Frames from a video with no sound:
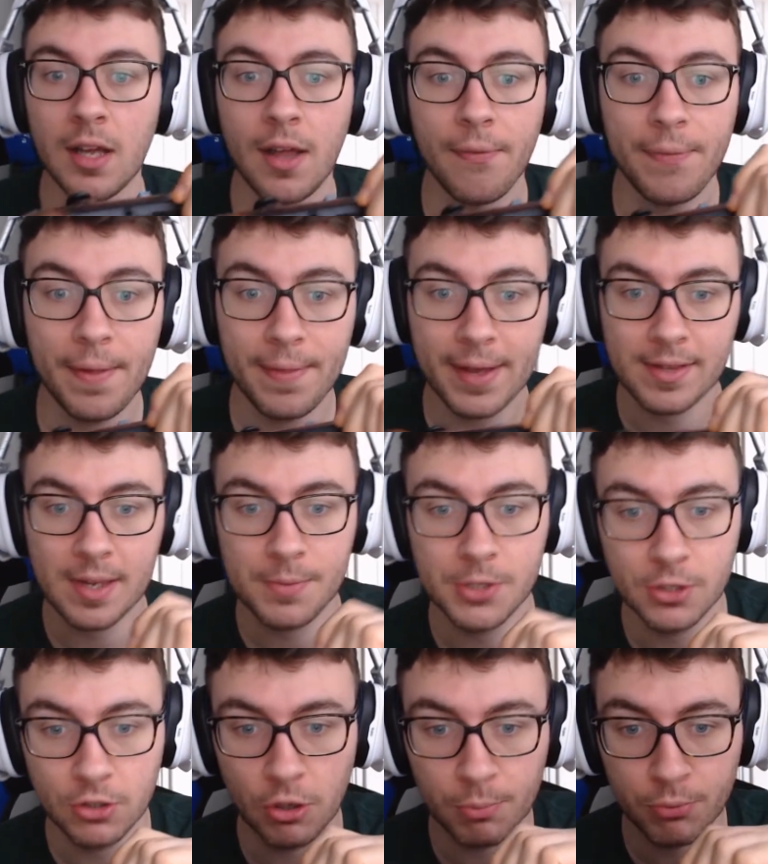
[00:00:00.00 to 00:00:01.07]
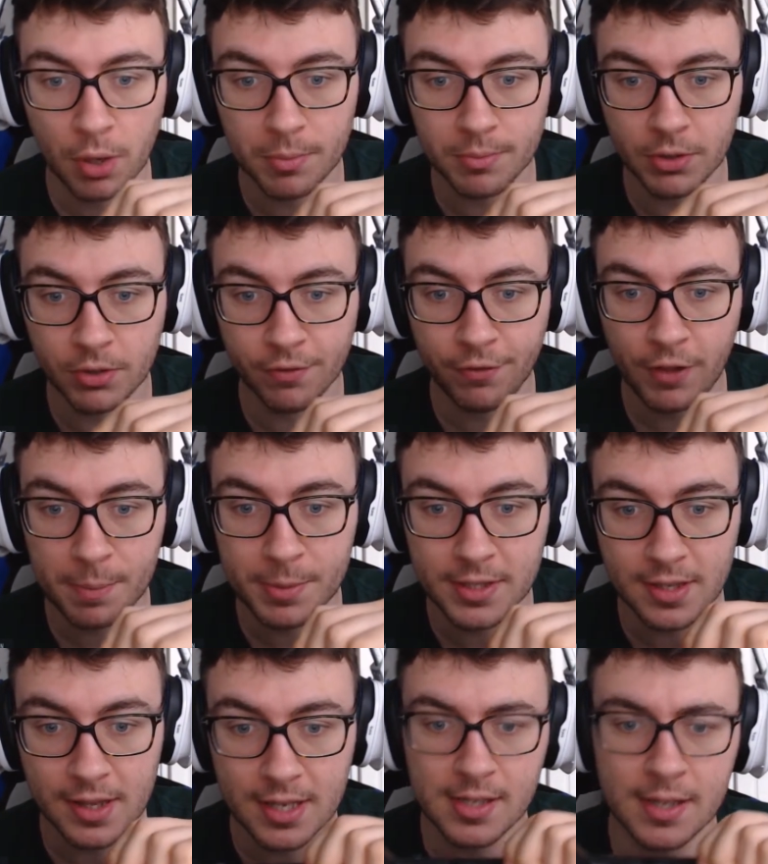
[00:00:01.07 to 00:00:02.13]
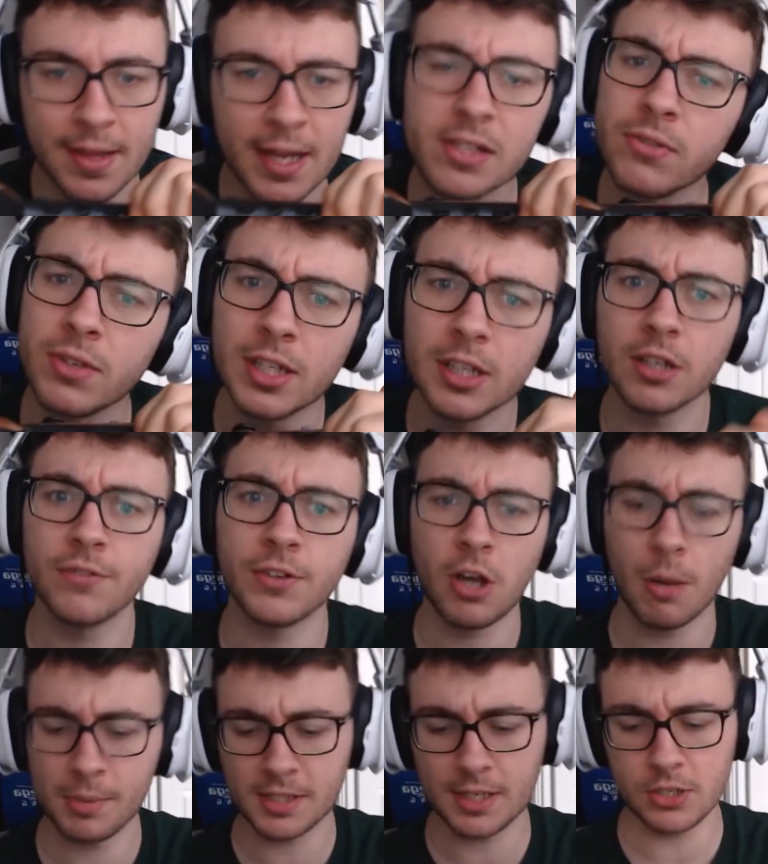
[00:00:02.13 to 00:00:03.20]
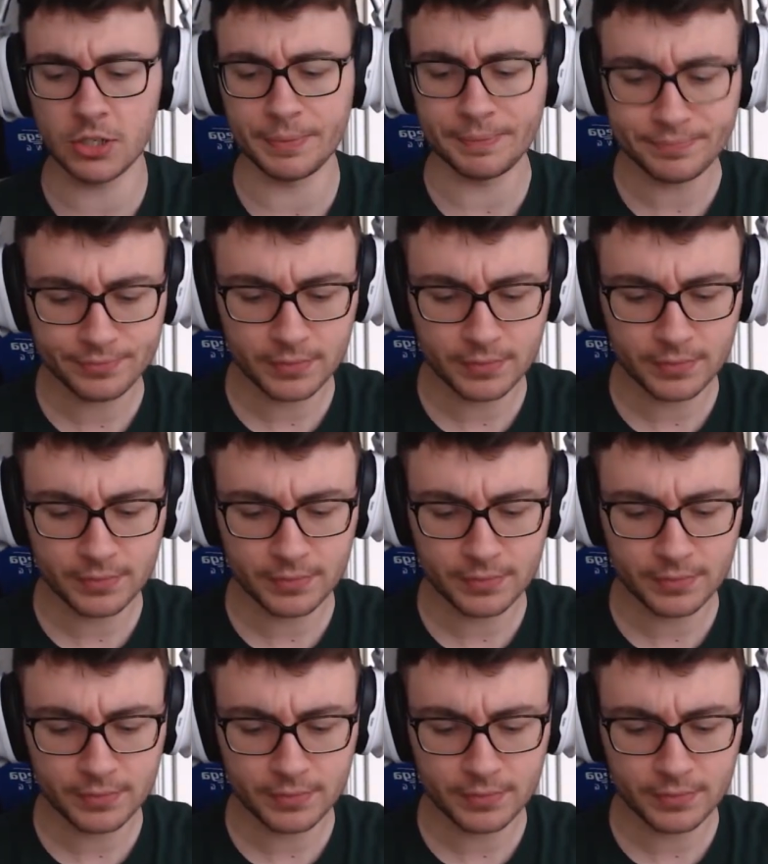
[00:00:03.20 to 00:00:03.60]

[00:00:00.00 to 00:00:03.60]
then that's absolutely no problem. You can flip it to this, and that's really good for competition,